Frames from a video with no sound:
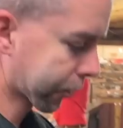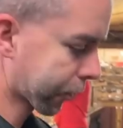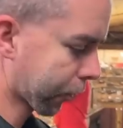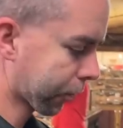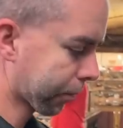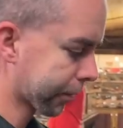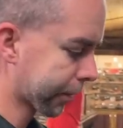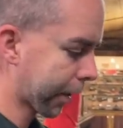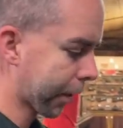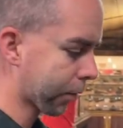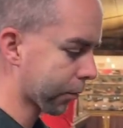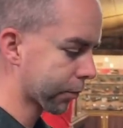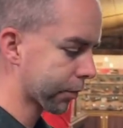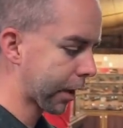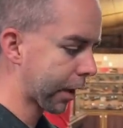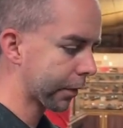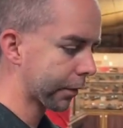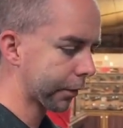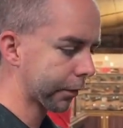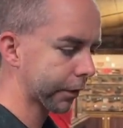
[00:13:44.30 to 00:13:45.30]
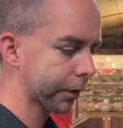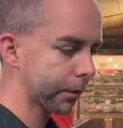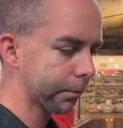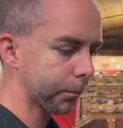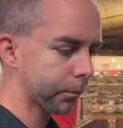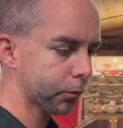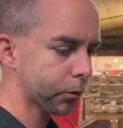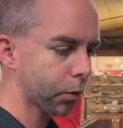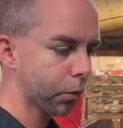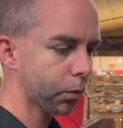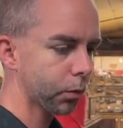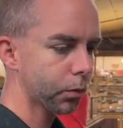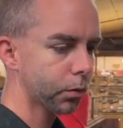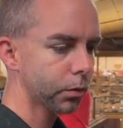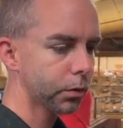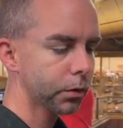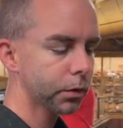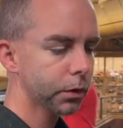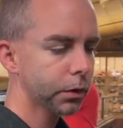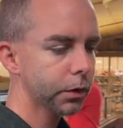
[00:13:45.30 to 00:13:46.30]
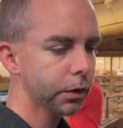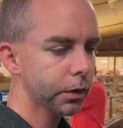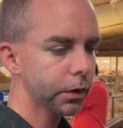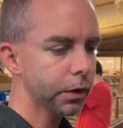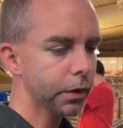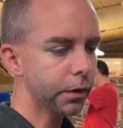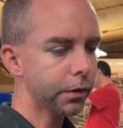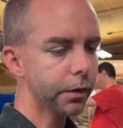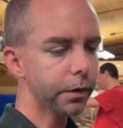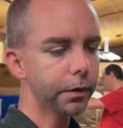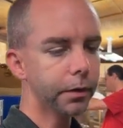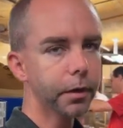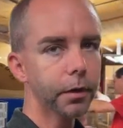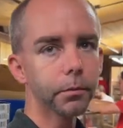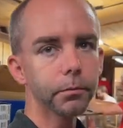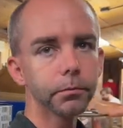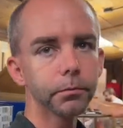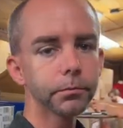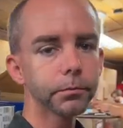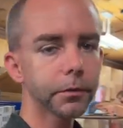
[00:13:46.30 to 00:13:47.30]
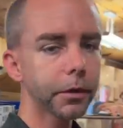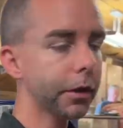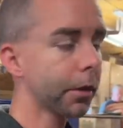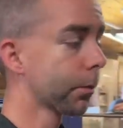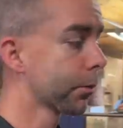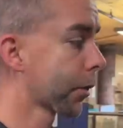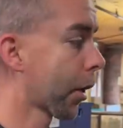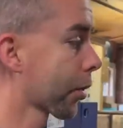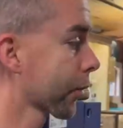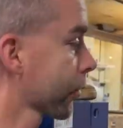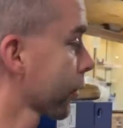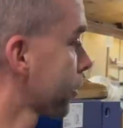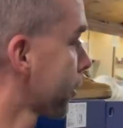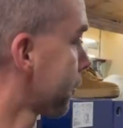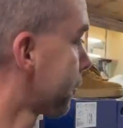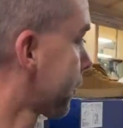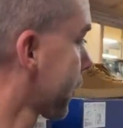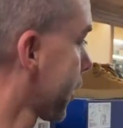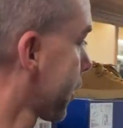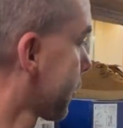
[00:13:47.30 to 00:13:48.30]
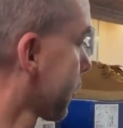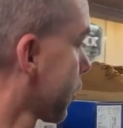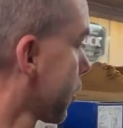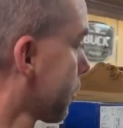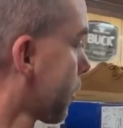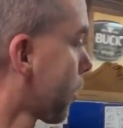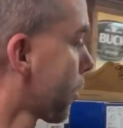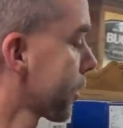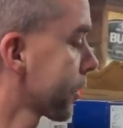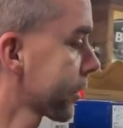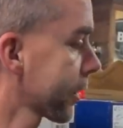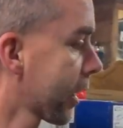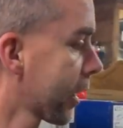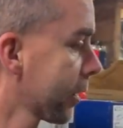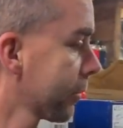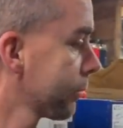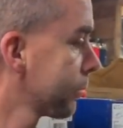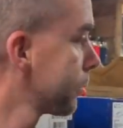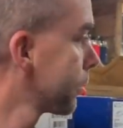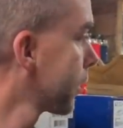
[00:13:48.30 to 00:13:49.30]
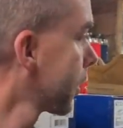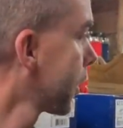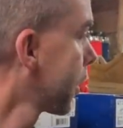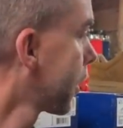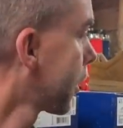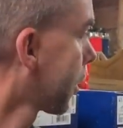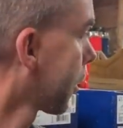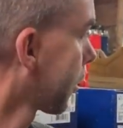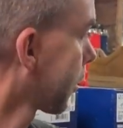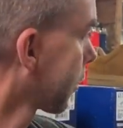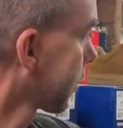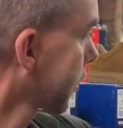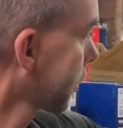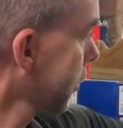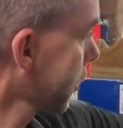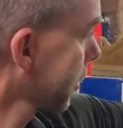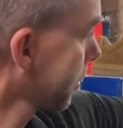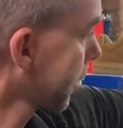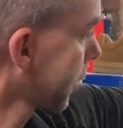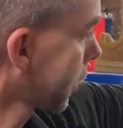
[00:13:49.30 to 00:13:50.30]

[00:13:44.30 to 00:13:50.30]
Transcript: store the potatoes down there keep them cool and then um, and it was also the feed room at one time there used to be